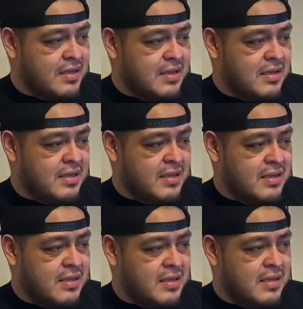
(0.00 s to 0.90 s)

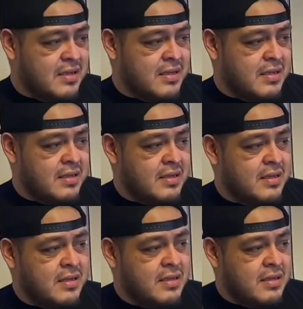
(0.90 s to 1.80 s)

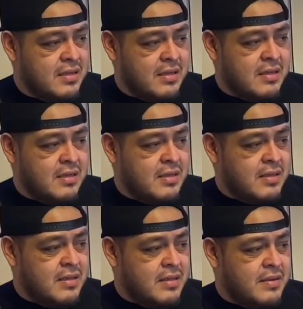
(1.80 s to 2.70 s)

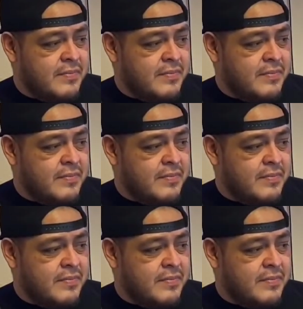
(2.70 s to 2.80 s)
(silence)